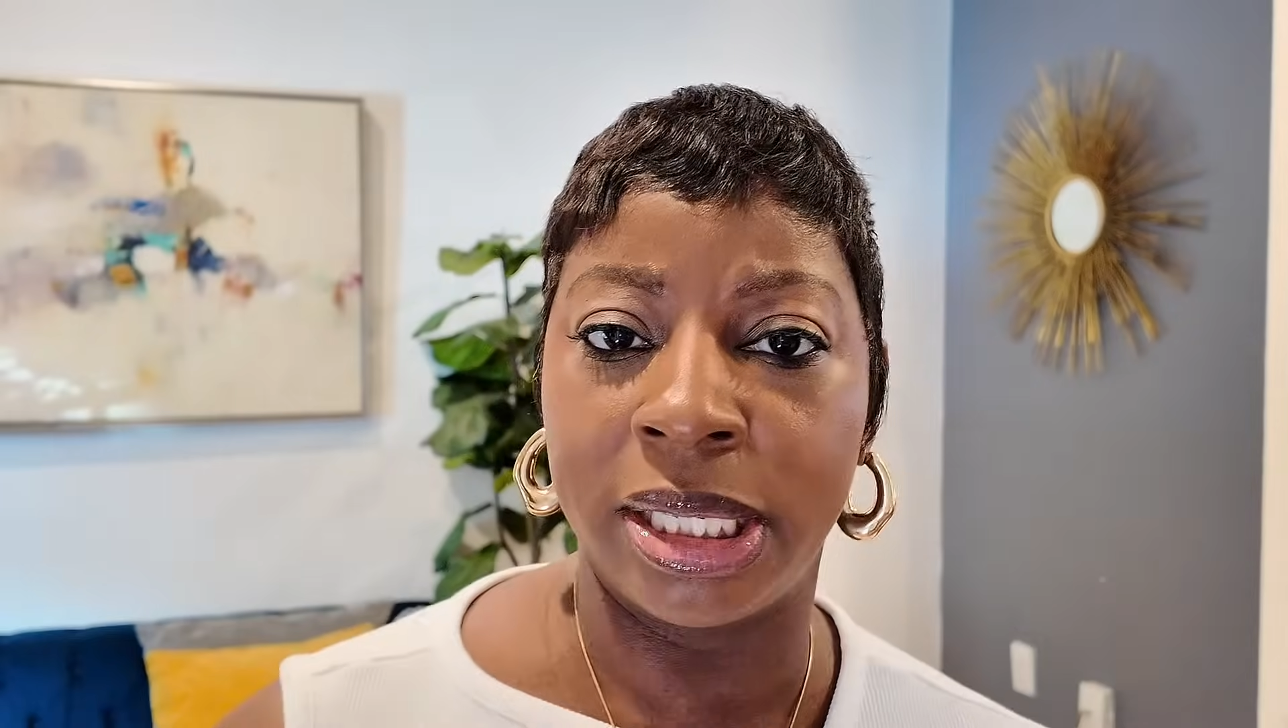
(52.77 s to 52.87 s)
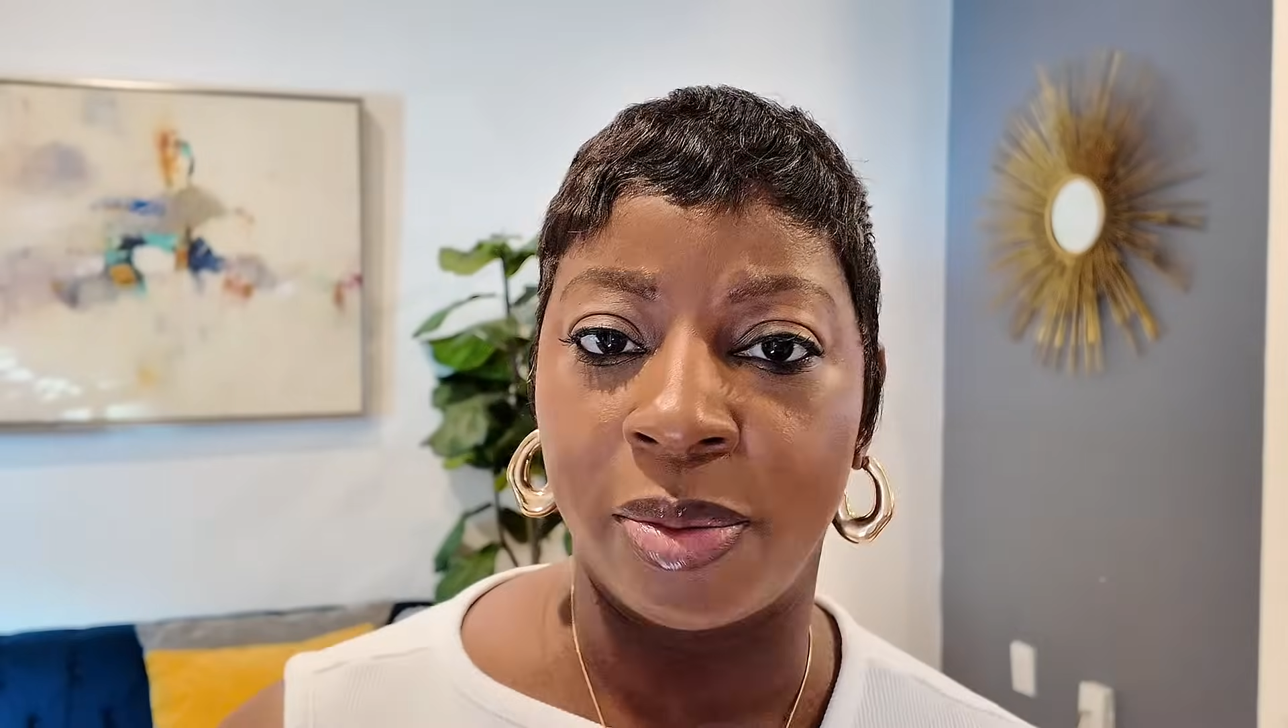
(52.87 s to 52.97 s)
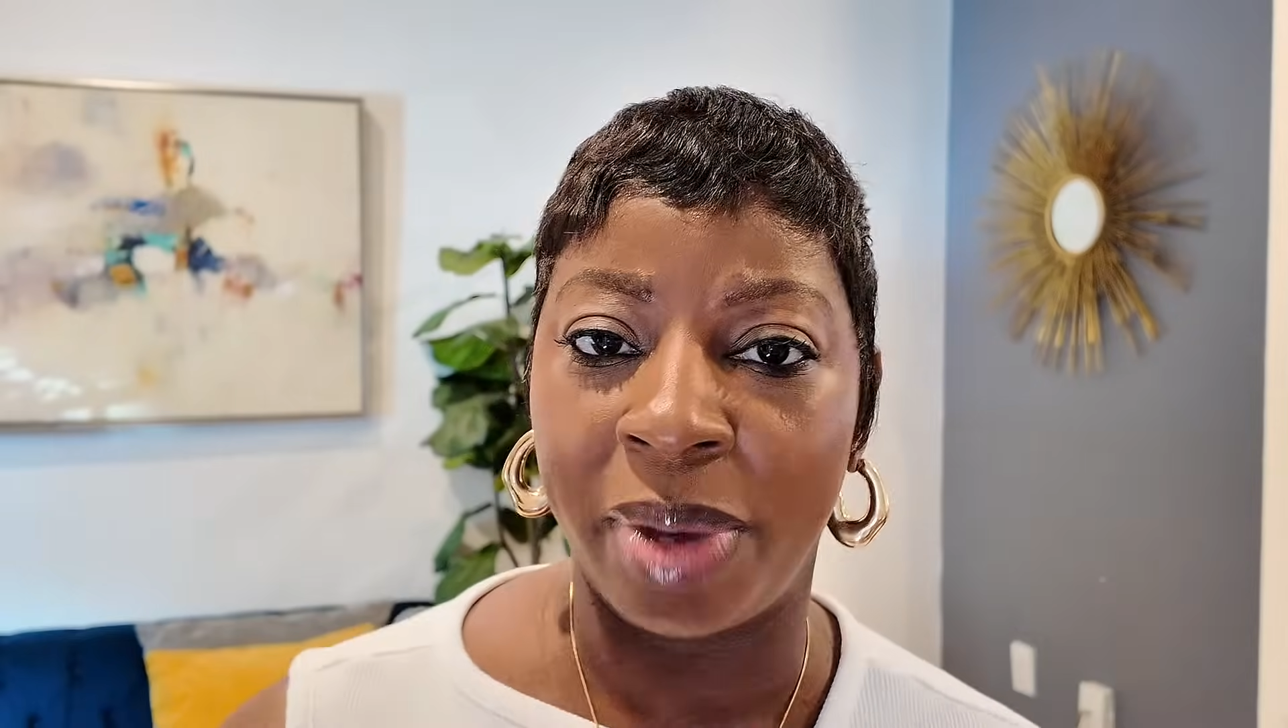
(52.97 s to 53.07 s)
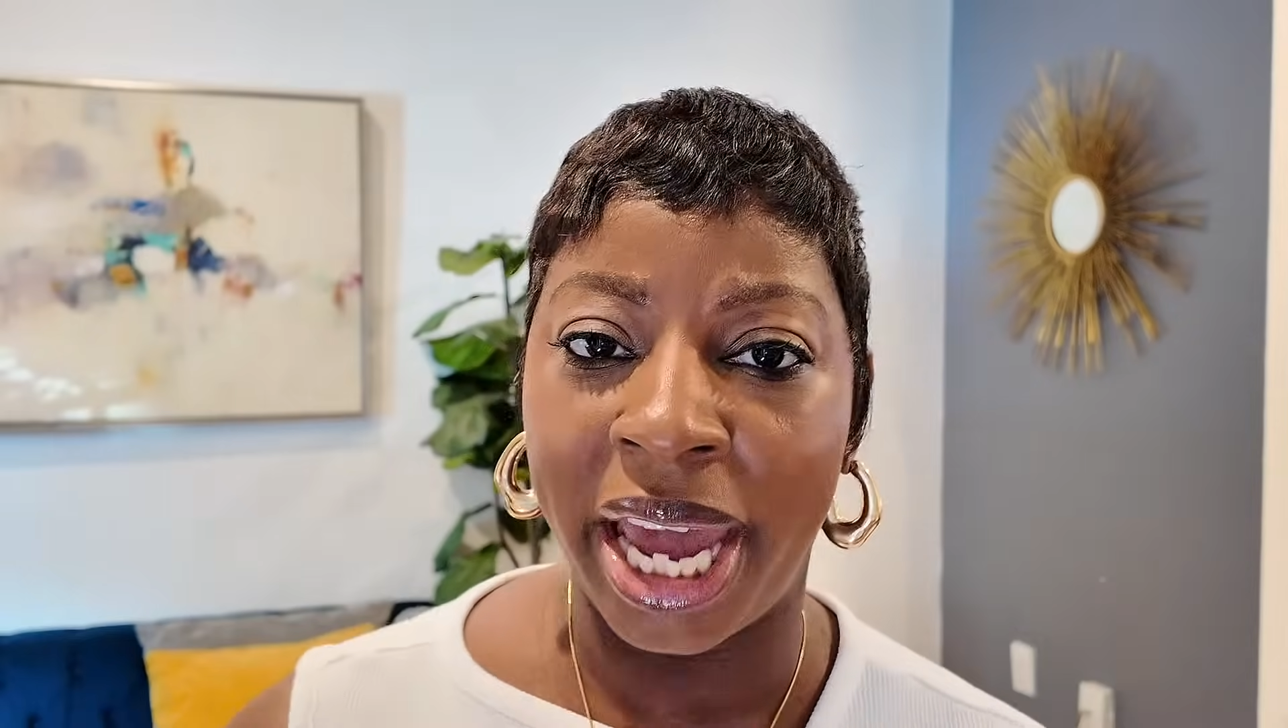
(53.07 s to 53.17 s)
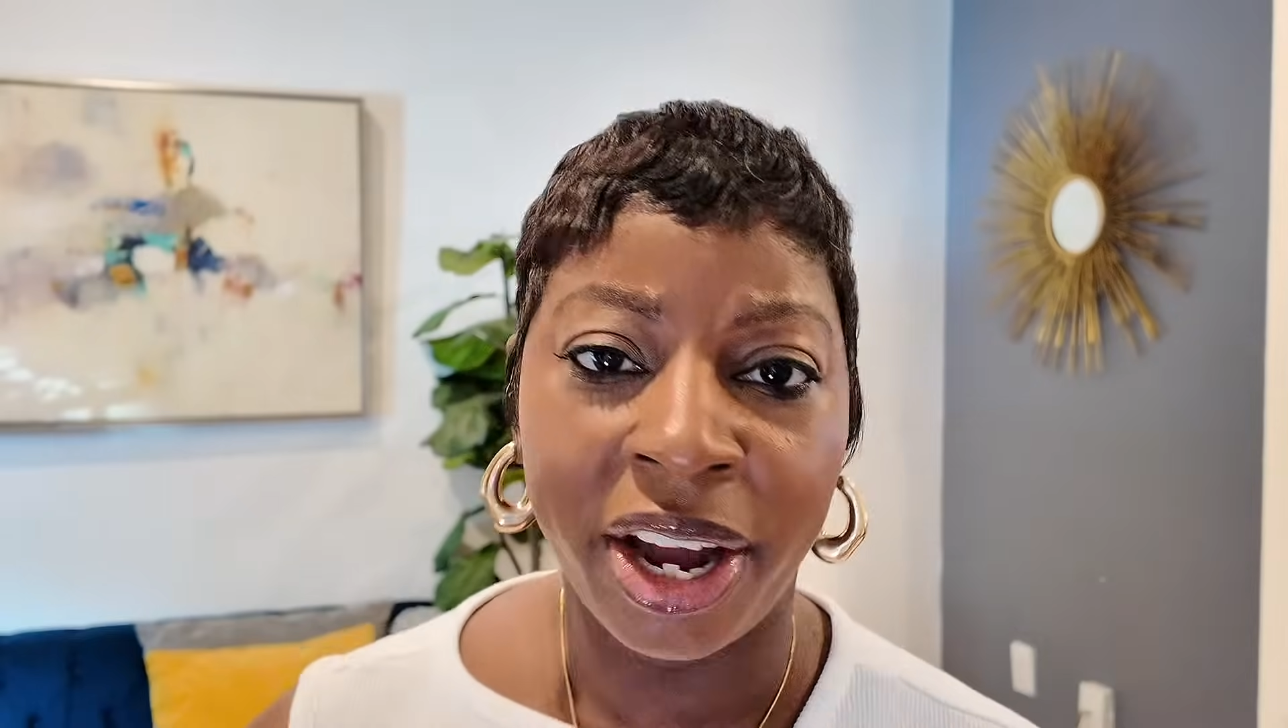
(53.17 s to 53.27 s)

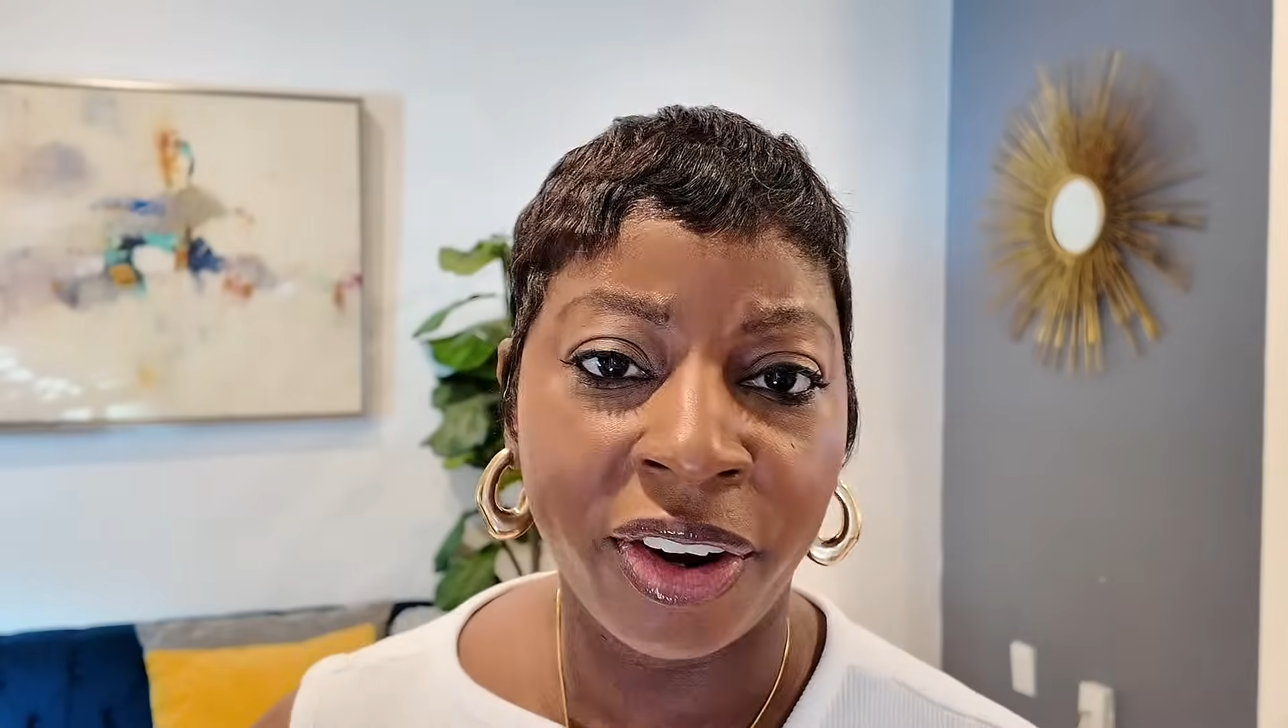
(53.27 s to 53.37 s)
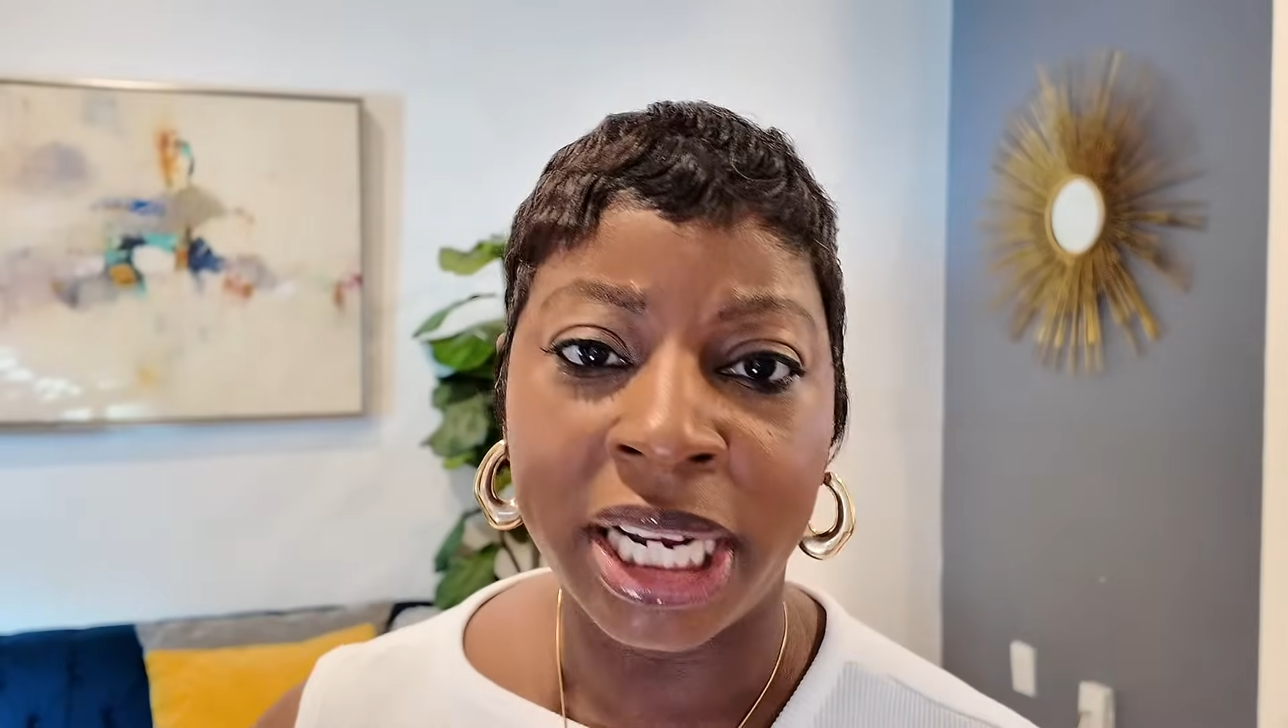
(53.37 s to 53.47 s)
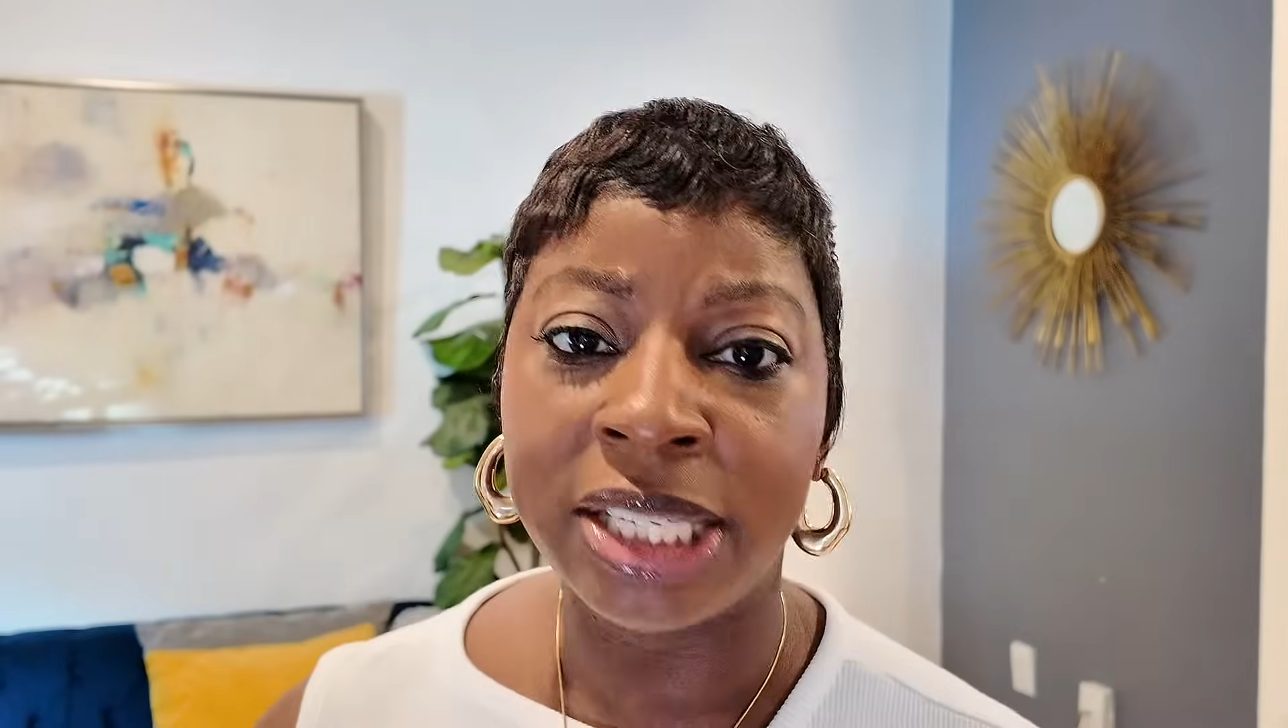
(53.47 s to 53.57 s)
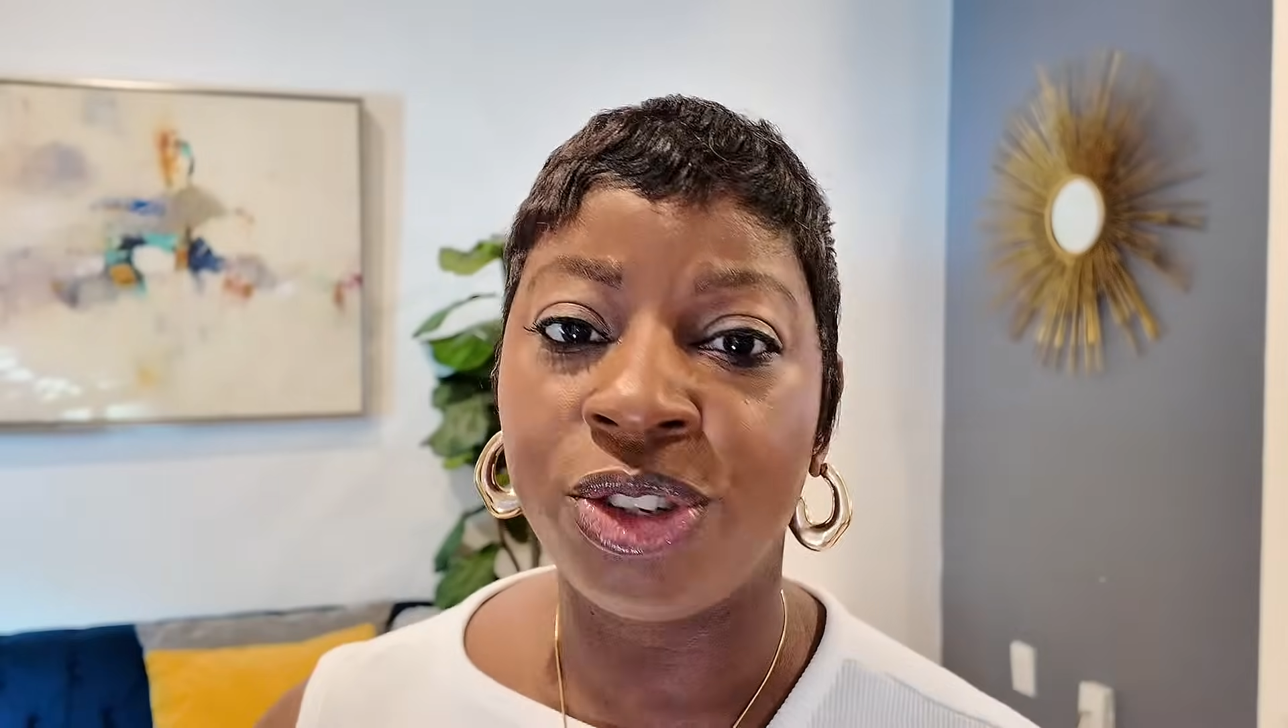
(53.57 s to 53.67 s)
some errands.